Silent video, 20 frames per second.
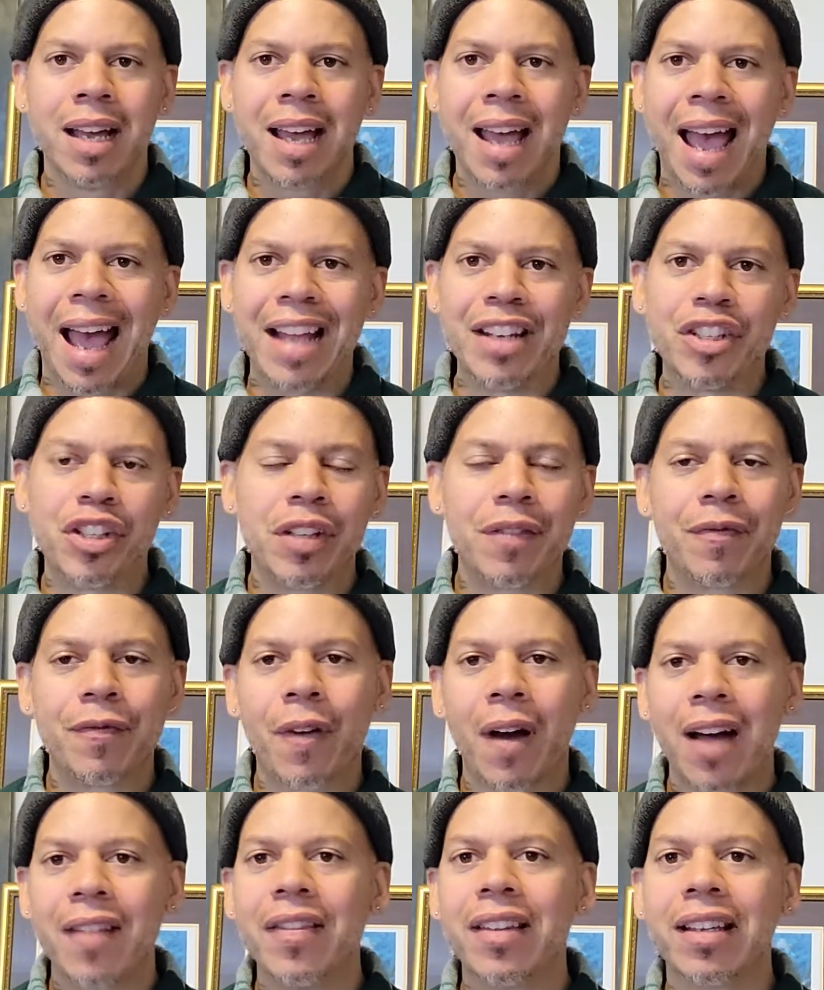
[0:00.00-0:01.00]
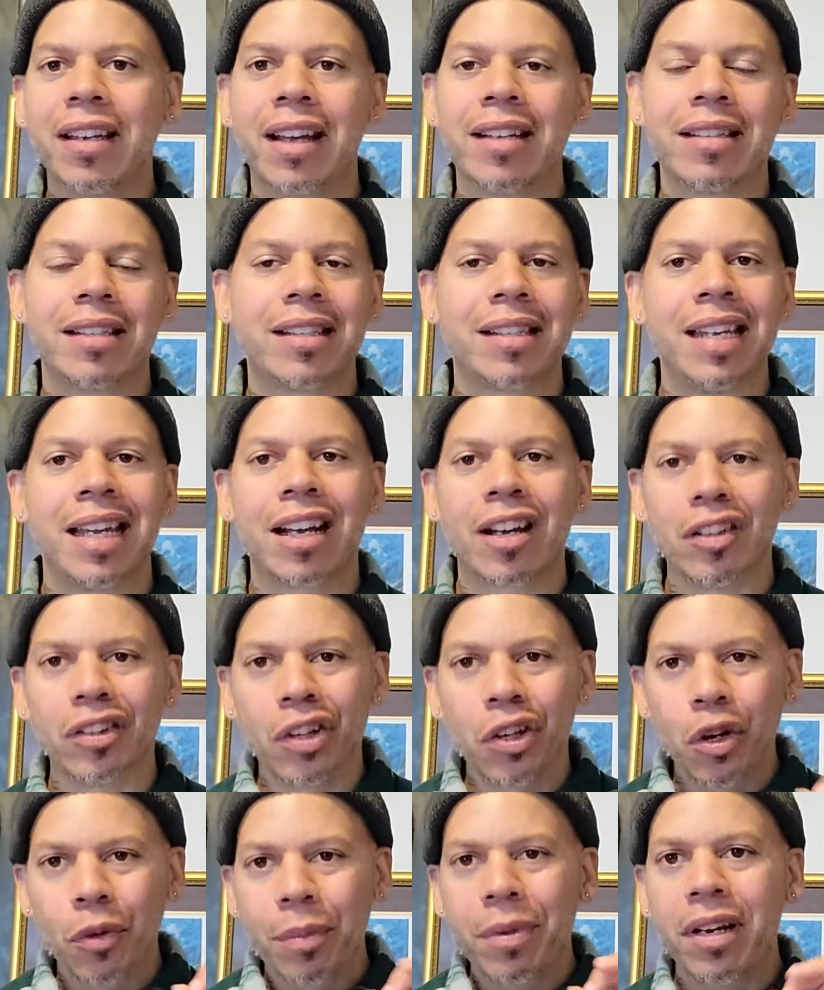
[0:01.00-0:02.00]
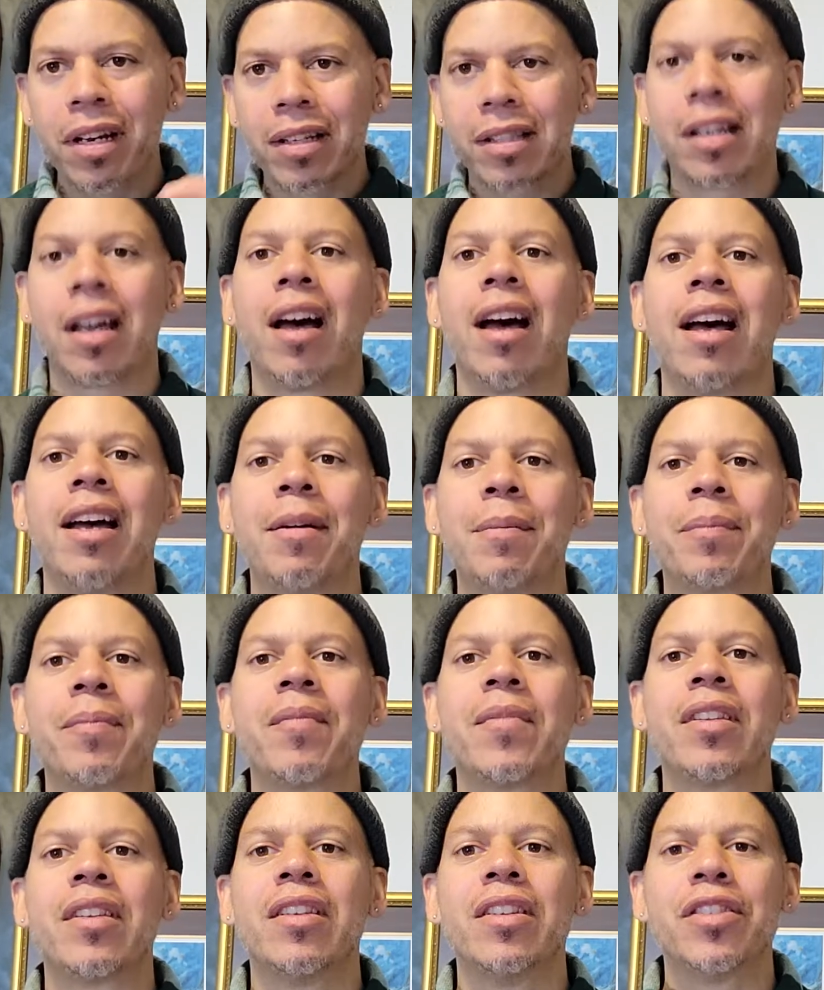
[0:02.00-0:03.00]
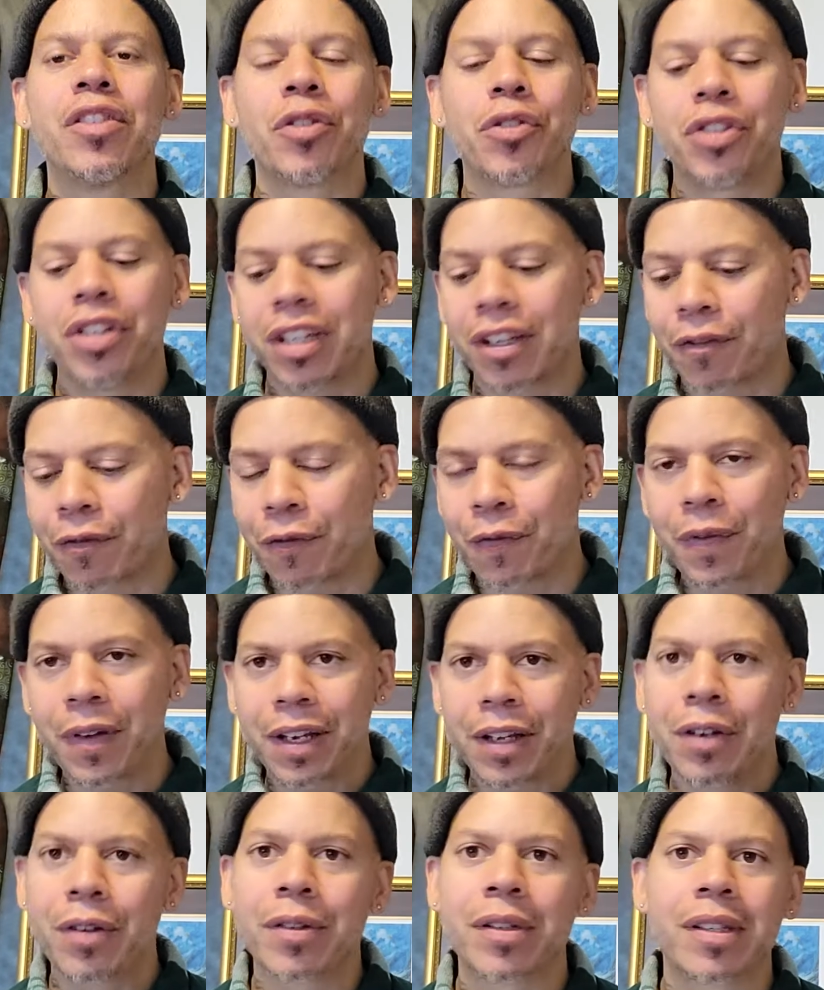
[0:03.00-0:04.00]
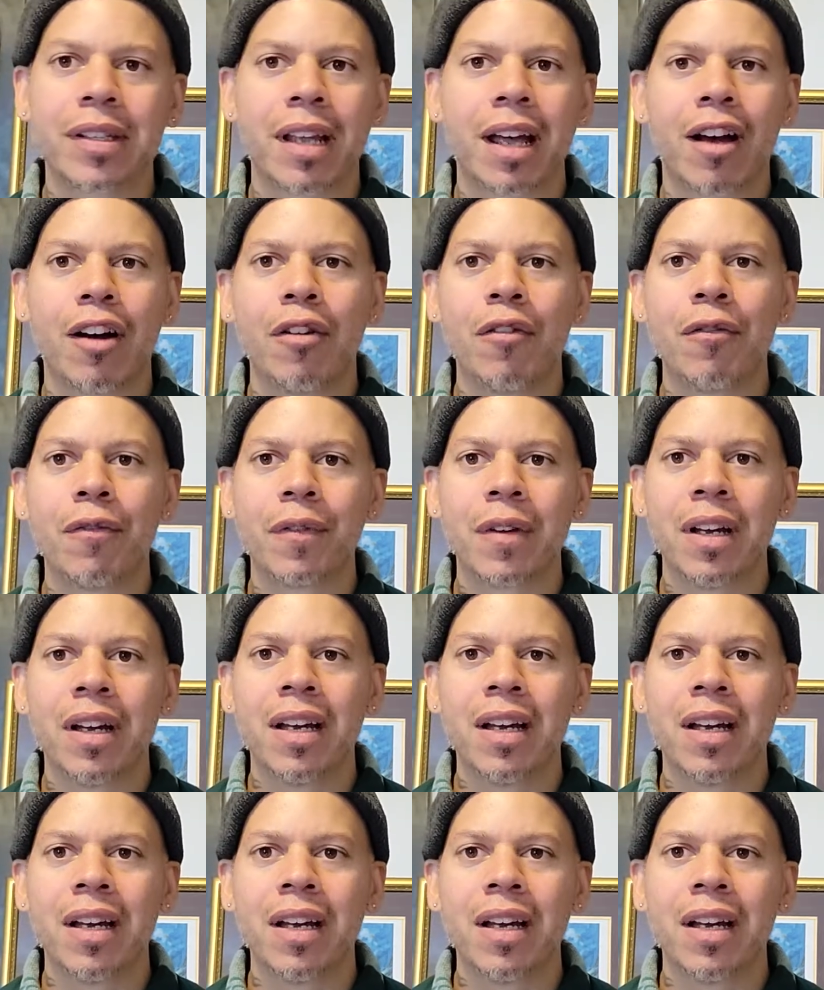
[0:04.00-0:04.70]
And she finally gets to take a little bit of time so she can feed herself,